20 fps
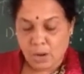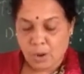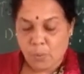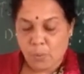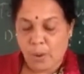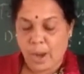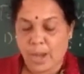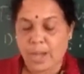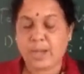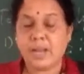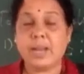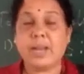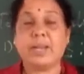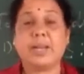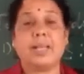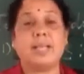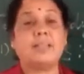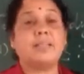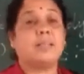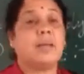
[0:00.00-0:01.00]
when it
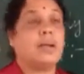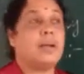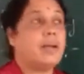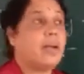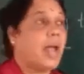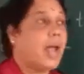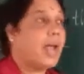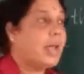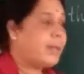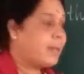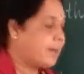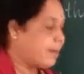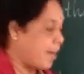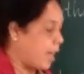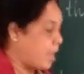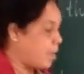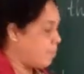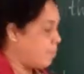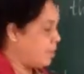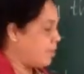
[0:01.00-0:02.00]
is night
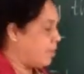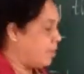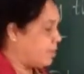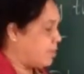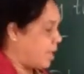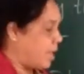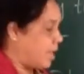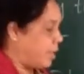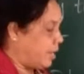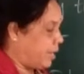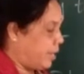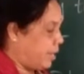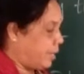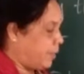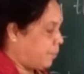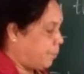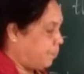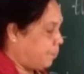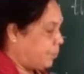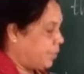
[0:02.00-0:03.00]
time in
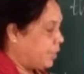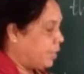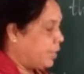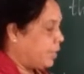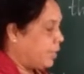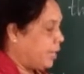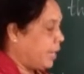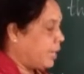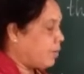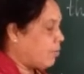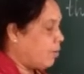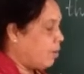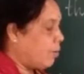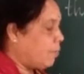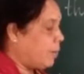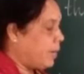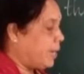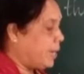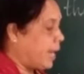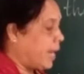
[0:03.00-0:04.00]
Delhi, it
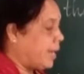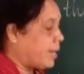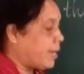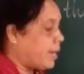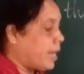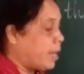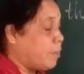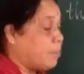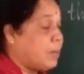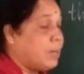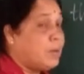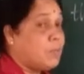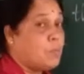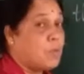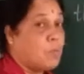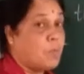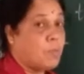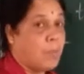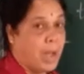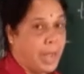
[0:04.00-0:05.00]
will be daytime in
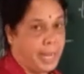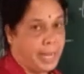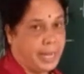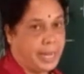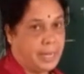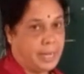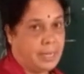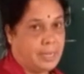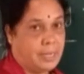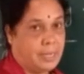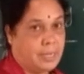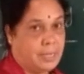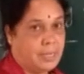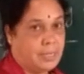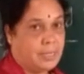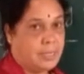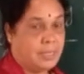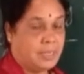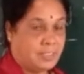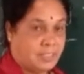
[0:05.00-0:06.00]
Mumbai.
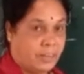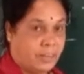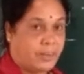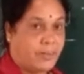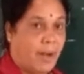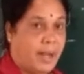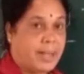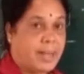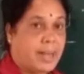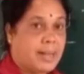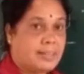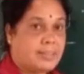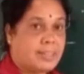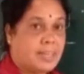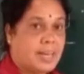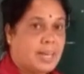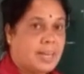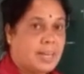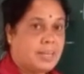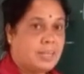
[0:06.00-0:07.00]
Is it right
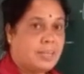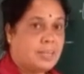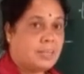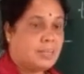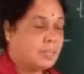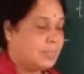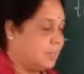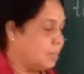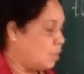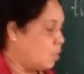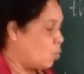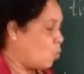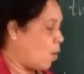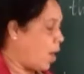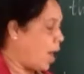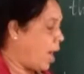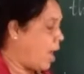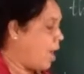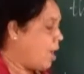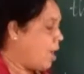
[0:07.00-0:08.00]
answer?
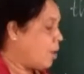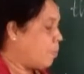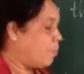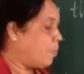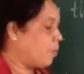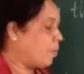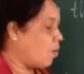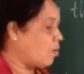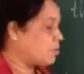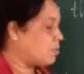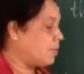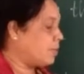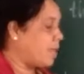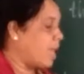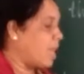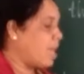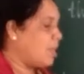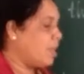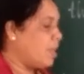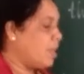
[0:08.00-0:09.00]
Why? Because
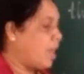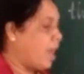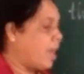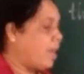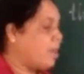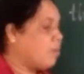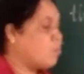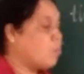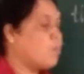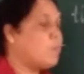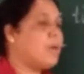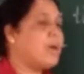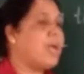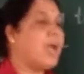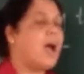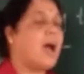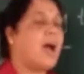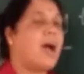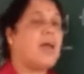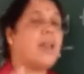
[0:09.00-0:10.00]
Delhi and
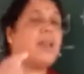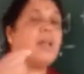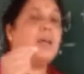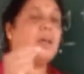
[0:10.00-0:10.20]
Mumbai are